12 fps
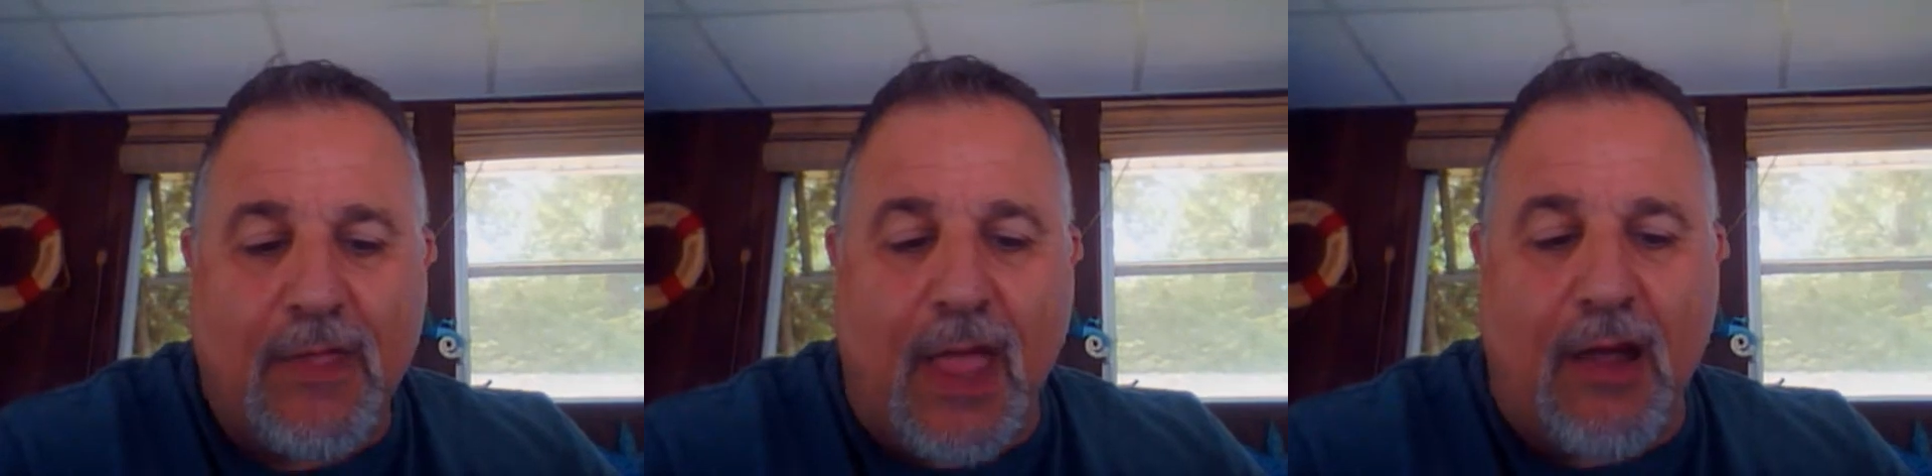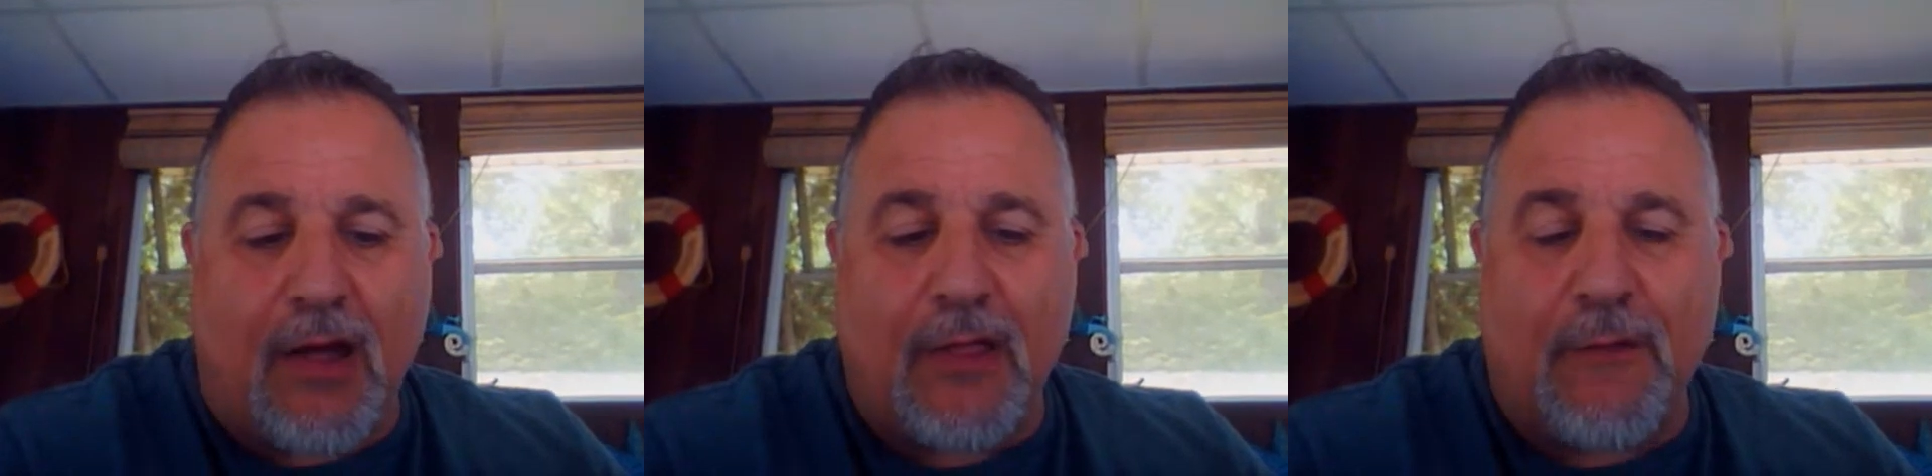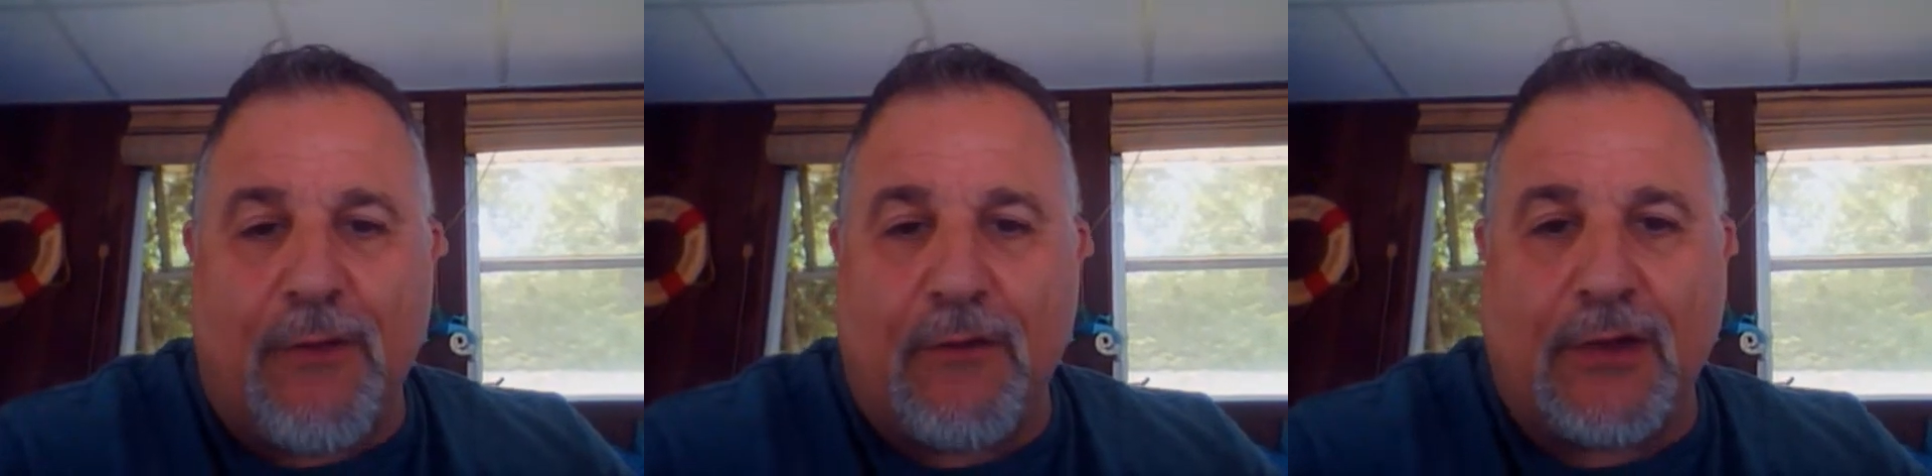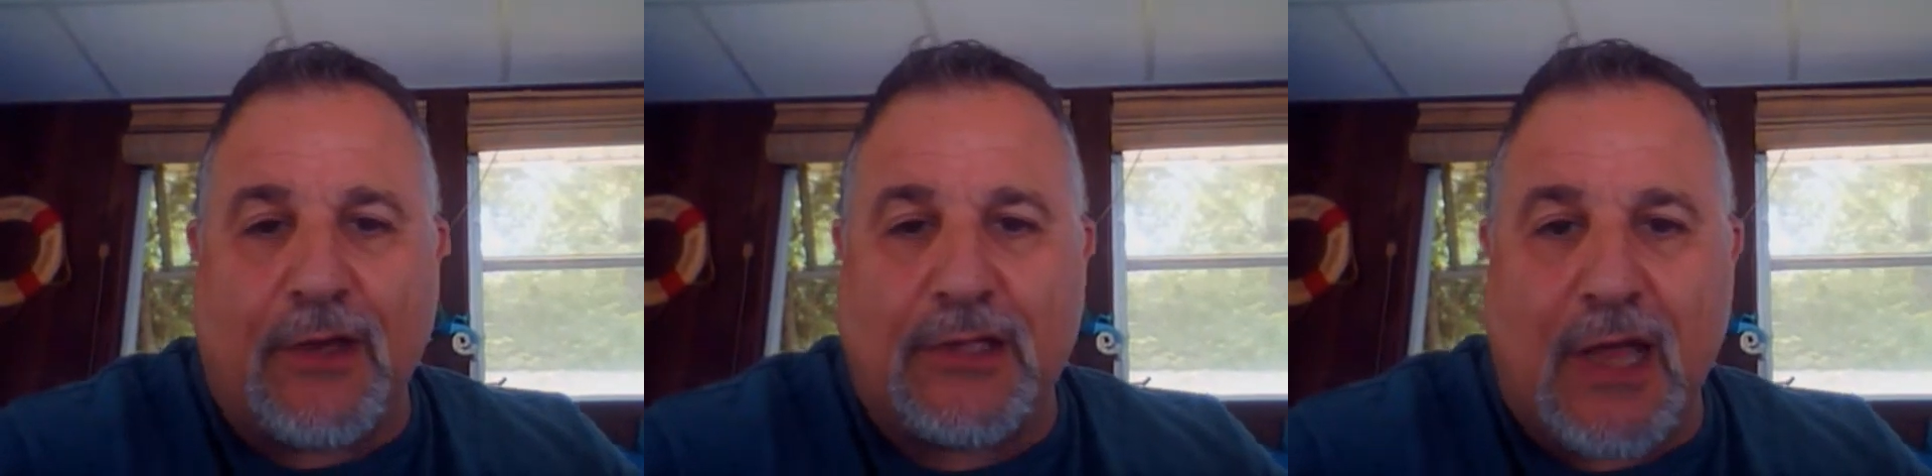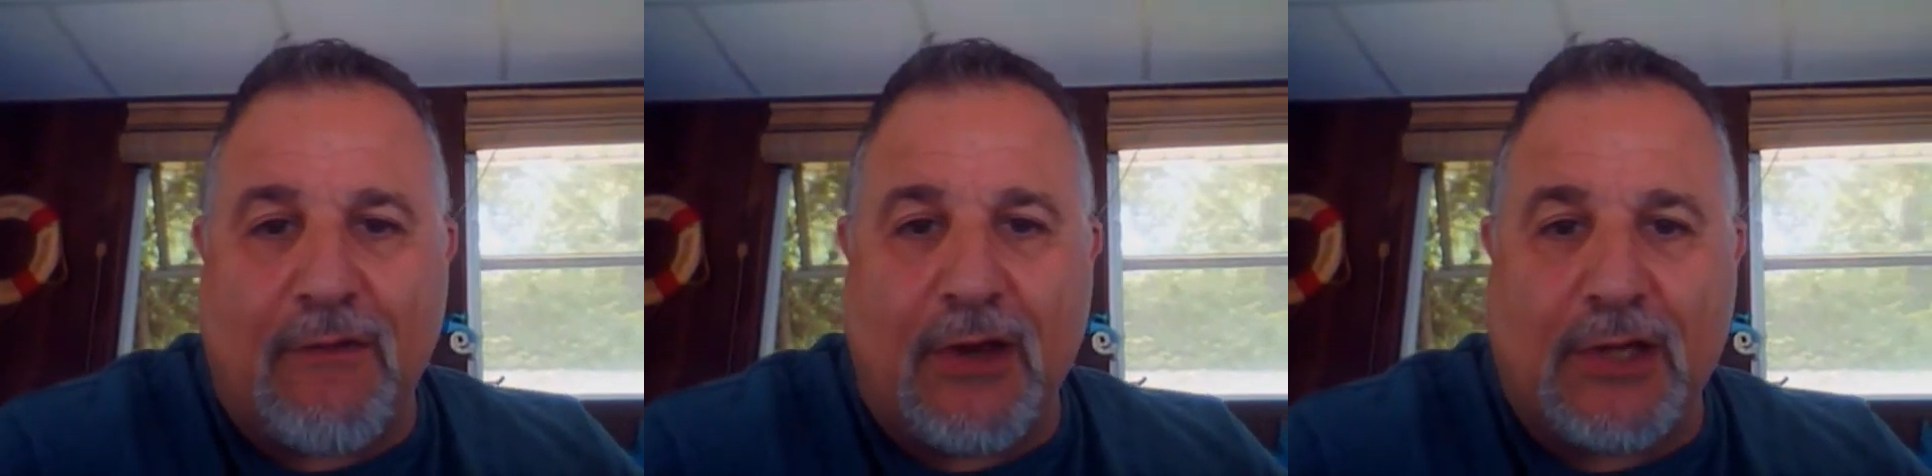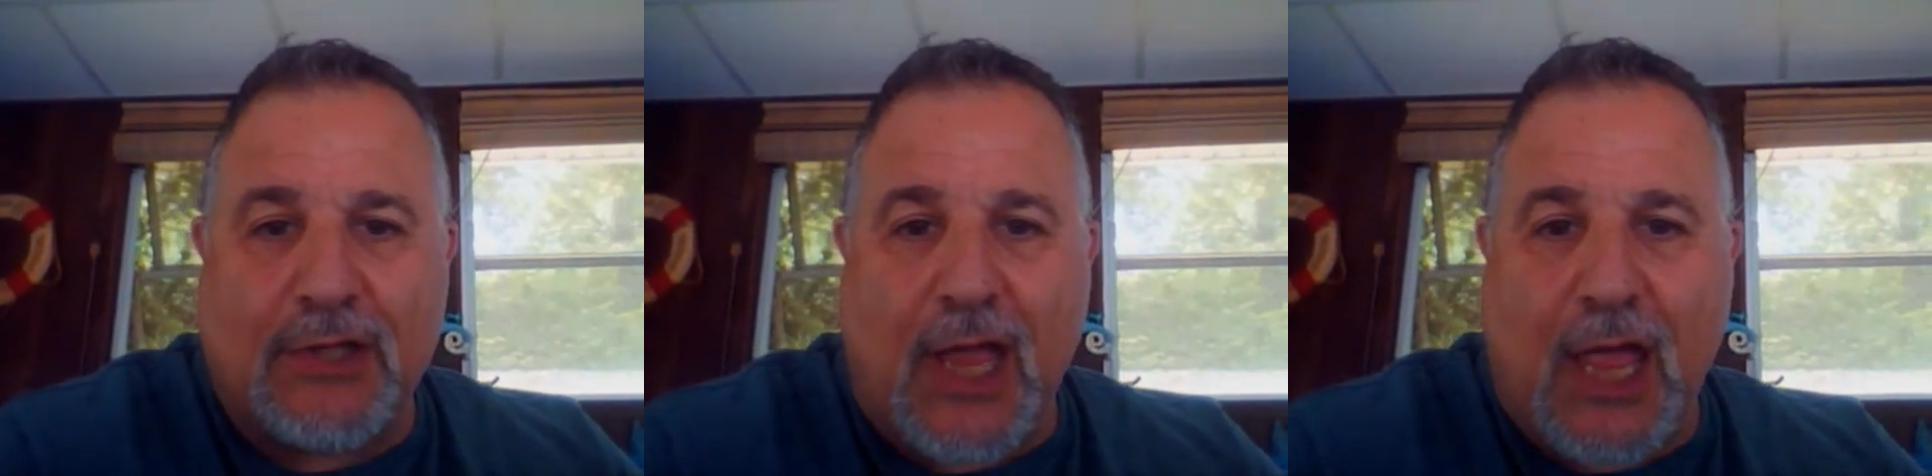They are the
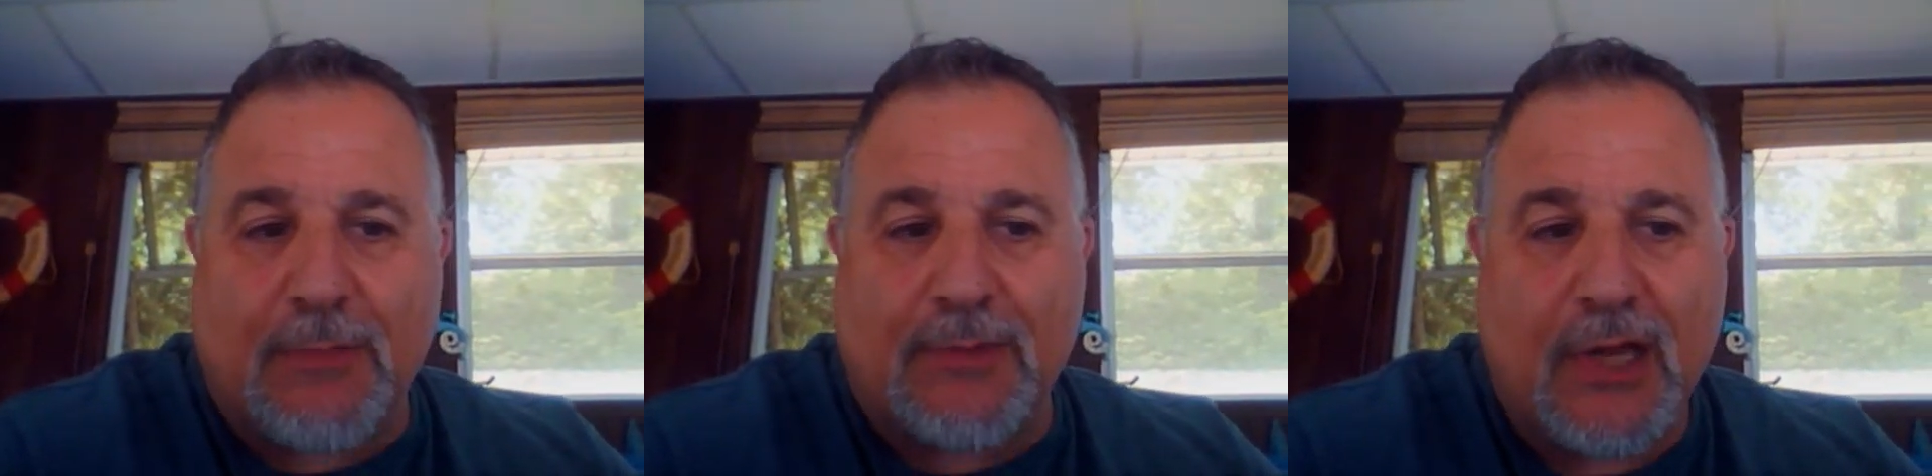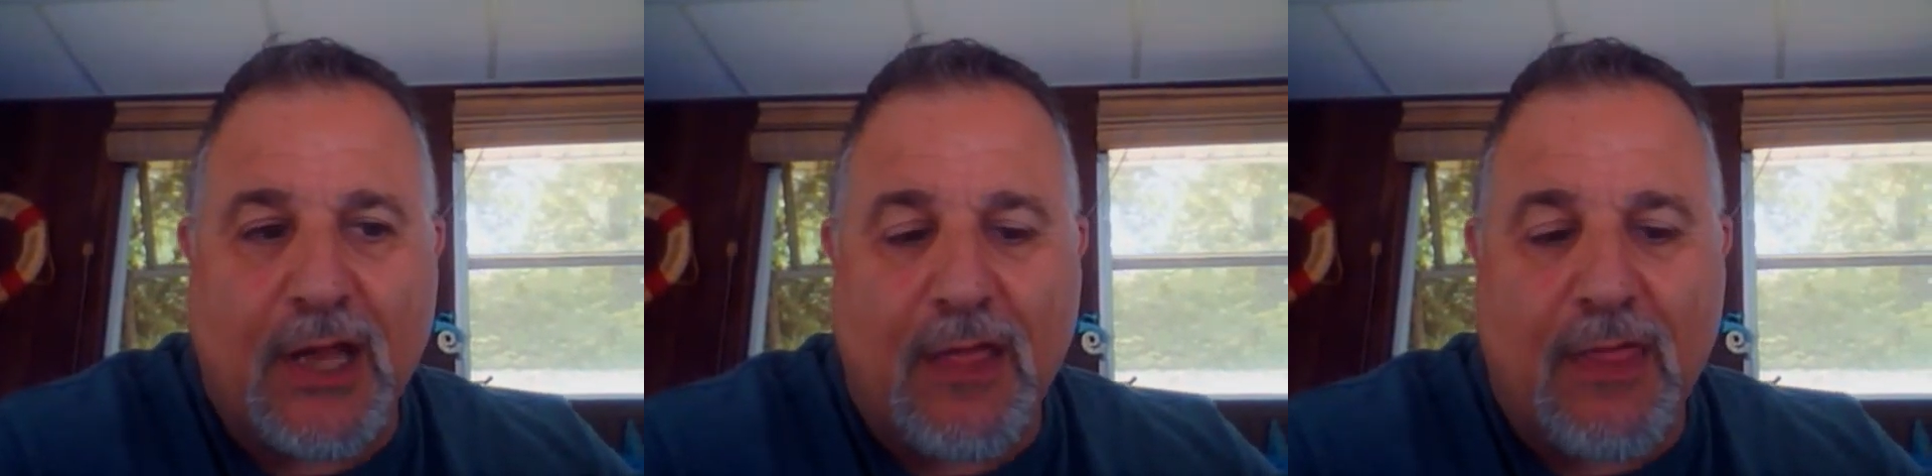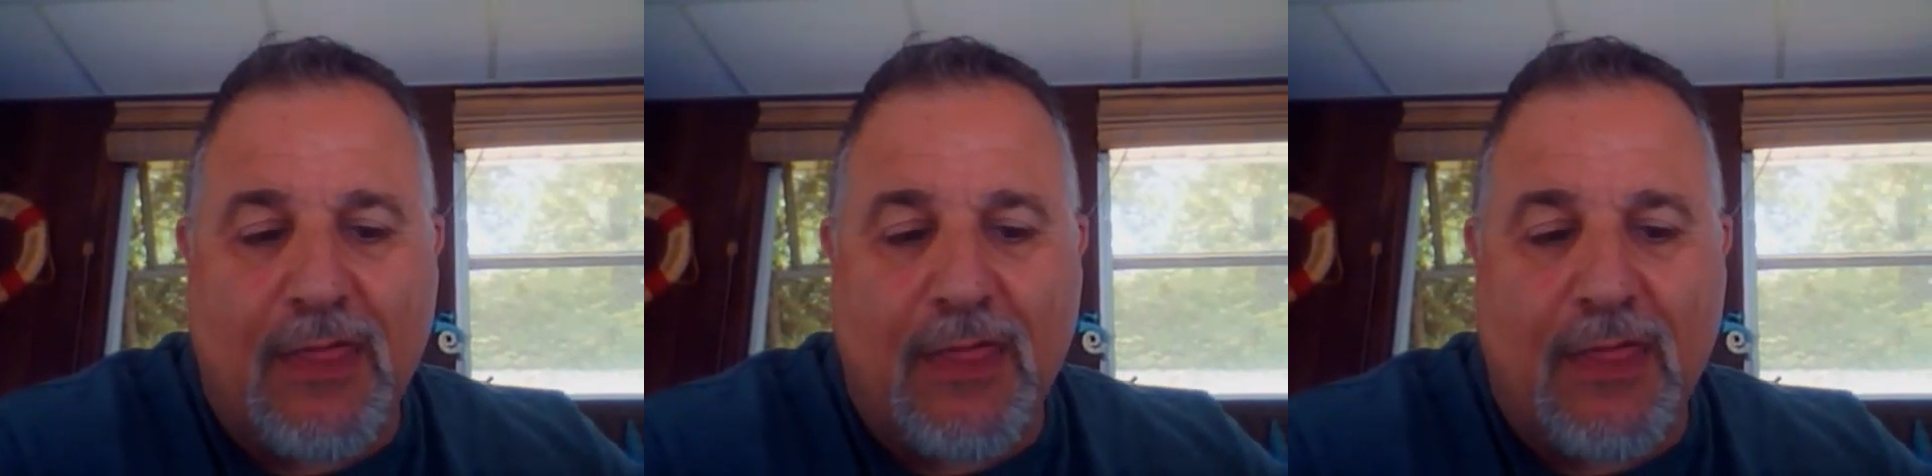50-70 champs.